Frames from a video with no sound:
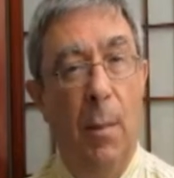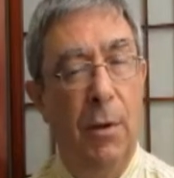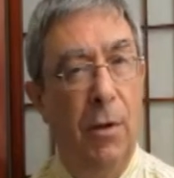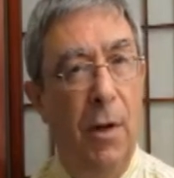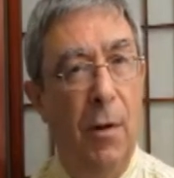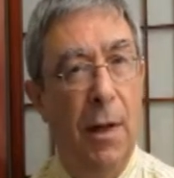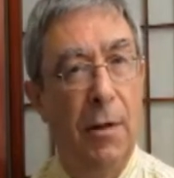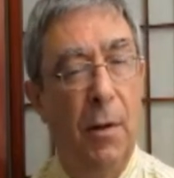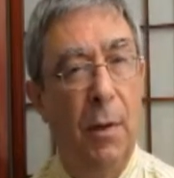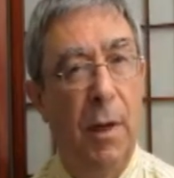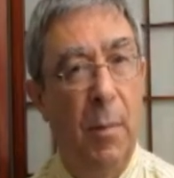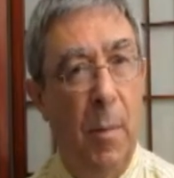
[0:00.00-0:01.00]
But you know, that's
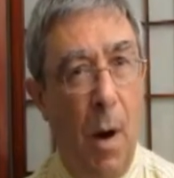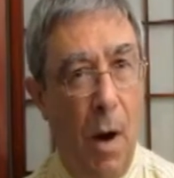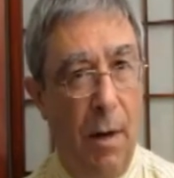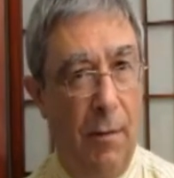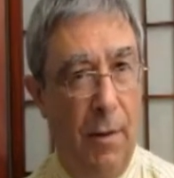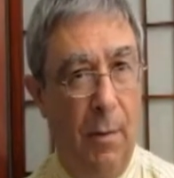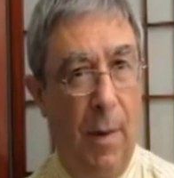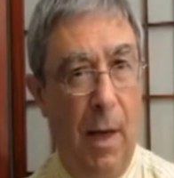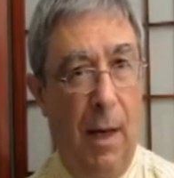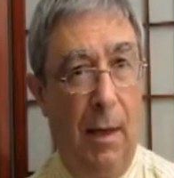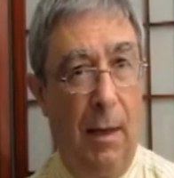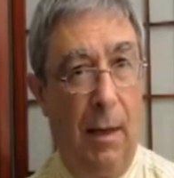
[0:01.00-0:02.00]
only a part of your
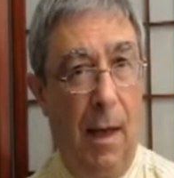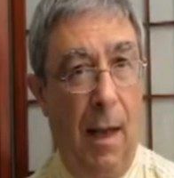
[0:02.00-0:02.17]
mind.